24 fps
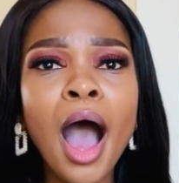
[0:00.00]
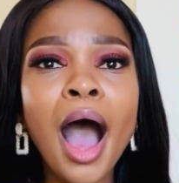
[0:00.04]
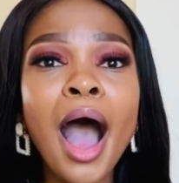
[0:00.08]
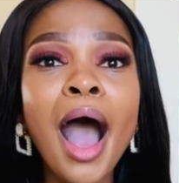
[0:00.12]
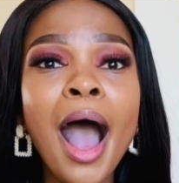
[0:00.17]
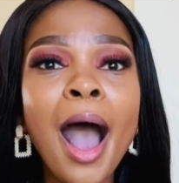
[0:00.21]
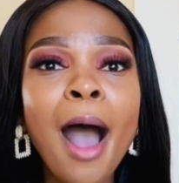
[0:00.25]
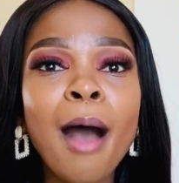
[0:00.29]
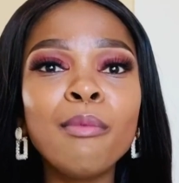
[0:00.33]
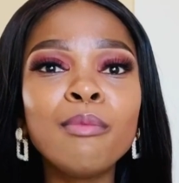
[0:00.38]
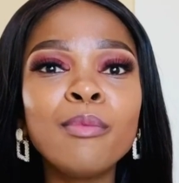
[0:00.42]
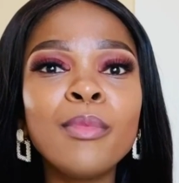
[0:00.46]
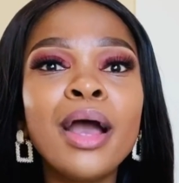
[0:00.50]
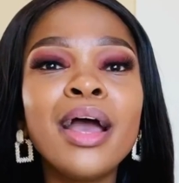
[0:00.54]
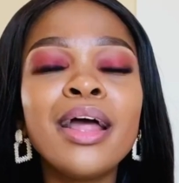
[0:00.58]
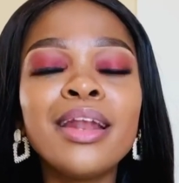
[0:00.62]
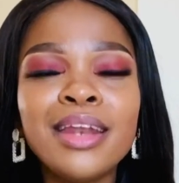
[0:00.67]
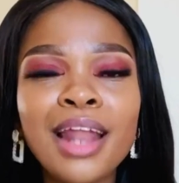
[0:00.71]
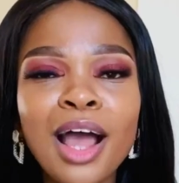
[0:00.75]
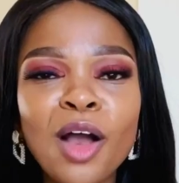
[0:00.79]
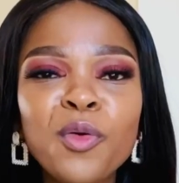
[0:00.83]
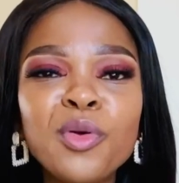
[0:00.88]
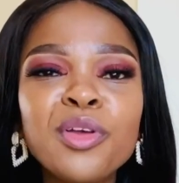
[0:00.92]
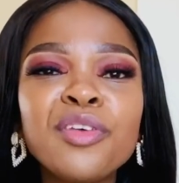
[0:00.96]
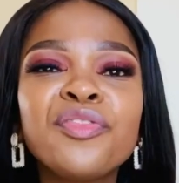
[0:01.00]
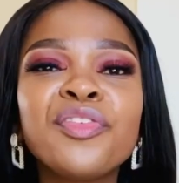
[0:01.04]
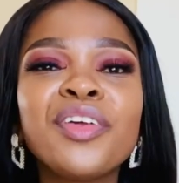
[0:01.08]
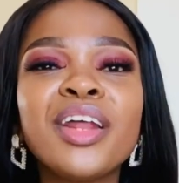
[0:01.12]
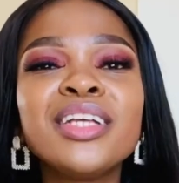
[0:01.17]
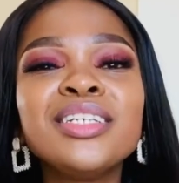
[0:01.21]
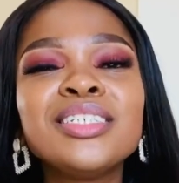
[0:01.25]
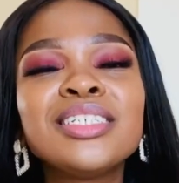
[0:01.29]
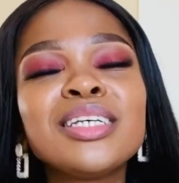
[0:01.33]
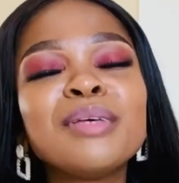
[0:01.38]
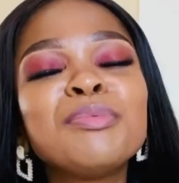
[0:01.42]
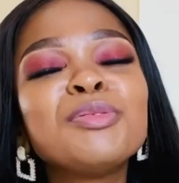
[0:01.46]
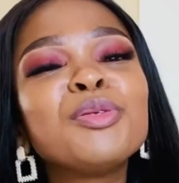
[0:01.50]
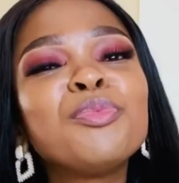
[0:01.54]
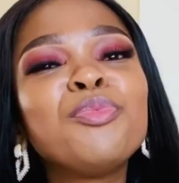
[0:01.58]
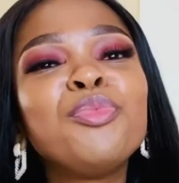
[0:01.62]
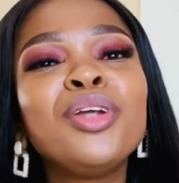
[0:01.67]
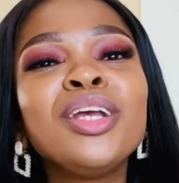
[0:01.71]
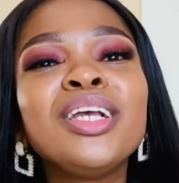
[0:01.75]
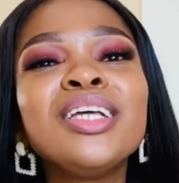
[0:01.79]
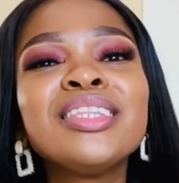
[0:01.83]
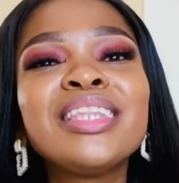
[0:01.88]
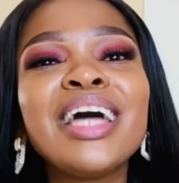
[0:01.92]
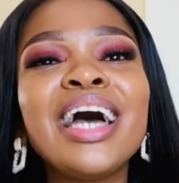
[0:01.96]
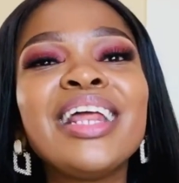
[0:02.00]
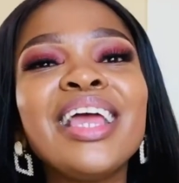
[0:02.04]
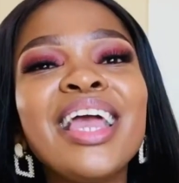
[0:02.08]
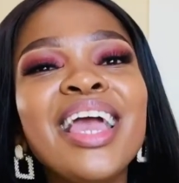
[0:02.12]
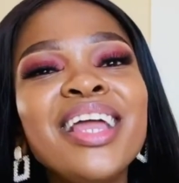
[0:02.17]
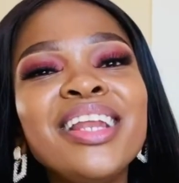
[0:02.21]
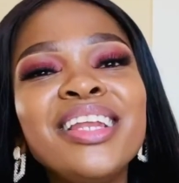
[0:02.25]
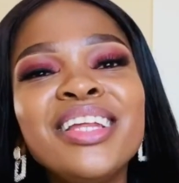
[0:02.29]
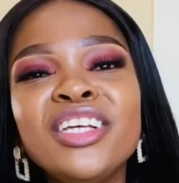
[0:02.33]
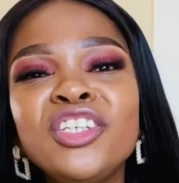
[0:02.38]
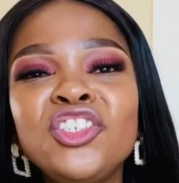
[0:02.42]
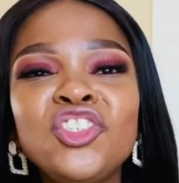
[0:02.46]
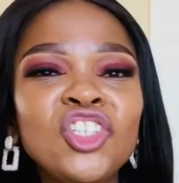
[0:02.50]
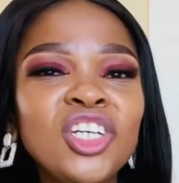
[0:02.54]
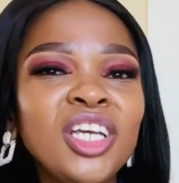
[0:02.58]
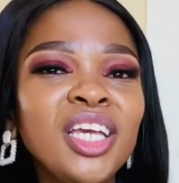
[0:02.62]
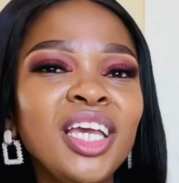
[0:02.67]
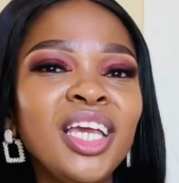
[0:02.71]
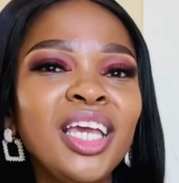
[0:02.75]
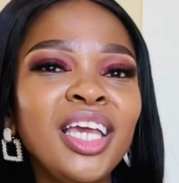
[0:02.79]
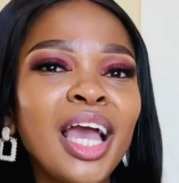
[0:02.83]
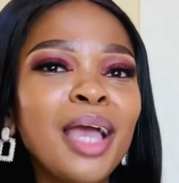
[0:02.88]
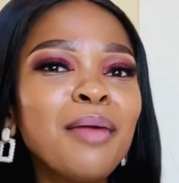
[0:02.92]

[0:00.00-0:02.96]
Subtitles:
Nakwi friendships bring that energy.